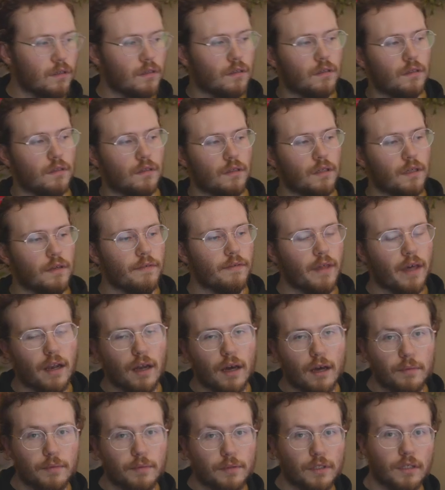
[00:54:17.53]

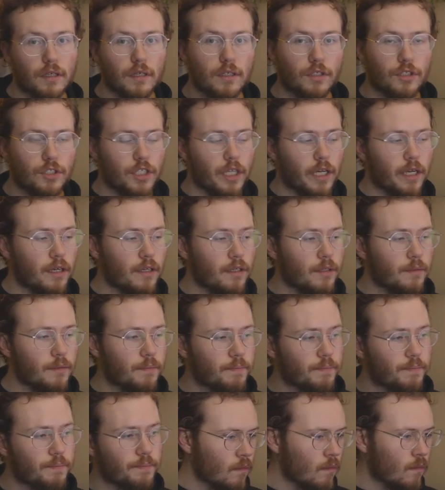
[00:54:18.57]
option unchecked.
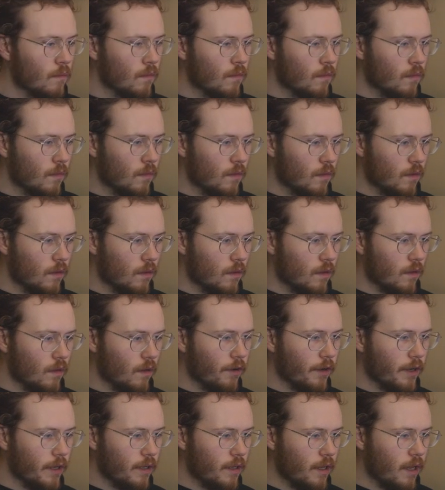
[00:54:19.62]
All
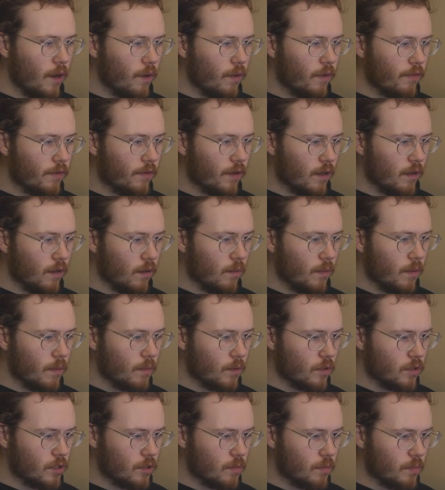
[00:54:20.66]
right, now we've got a little bit
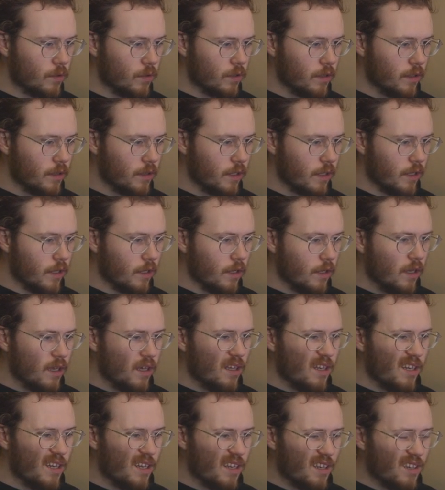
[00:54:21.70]
more support in there.
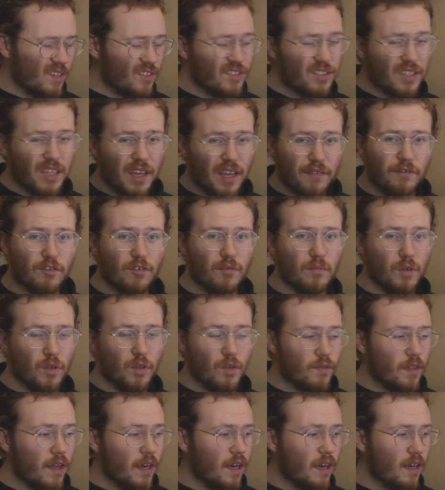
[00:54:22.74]
You just have to remove
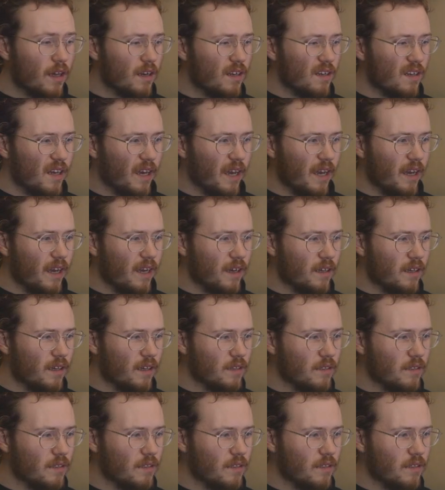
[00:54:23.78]
that,
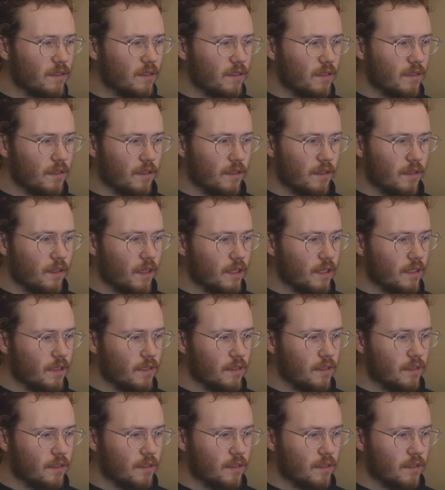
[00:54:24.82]
and that's